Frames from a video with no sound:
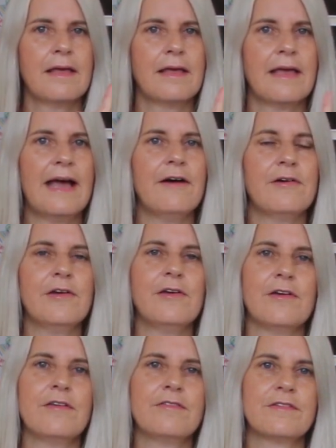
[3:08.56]
Our
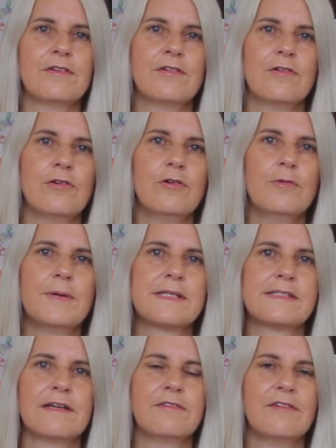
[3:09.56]
Earth
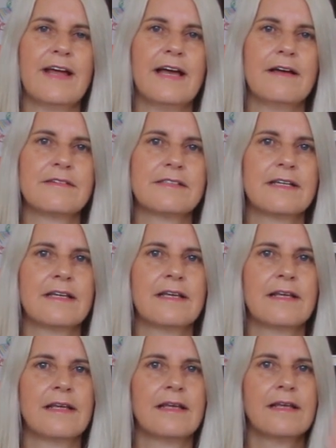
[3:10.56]
orbits around
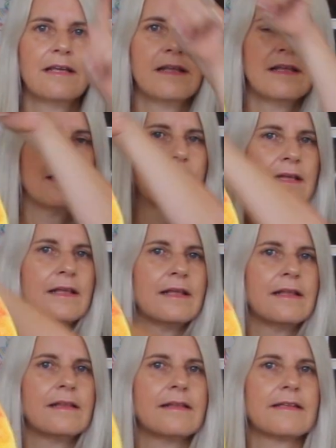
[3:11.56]

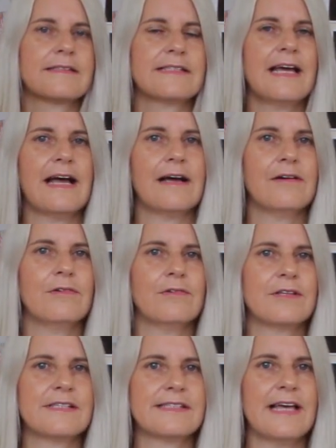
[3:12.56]
the star
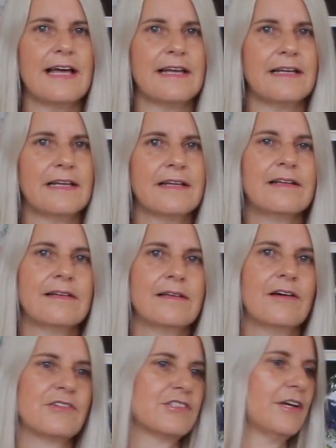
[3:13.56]
or the Sun.
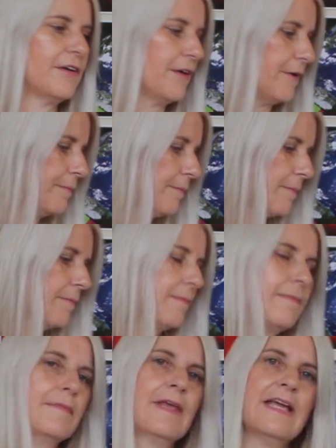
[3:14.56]
I'll show you.
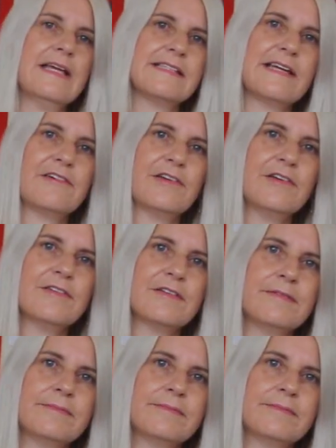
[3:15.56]
Here's our Earth.